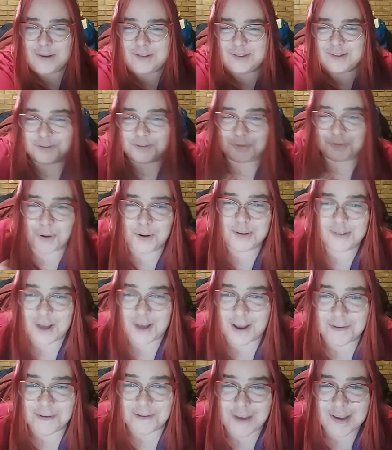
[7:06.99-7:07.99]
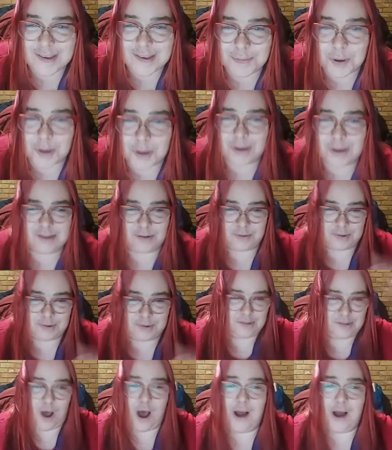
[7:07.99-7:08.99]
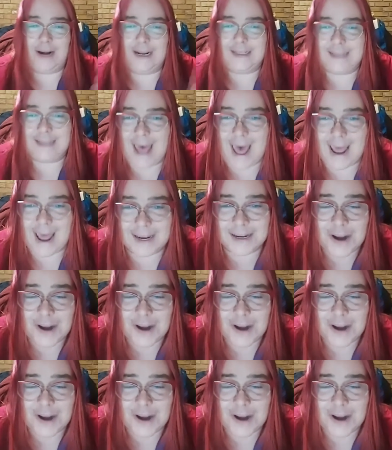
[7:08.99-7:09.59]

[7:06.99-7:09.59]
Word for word: Sister Rosa on Facebook because there's a song like that.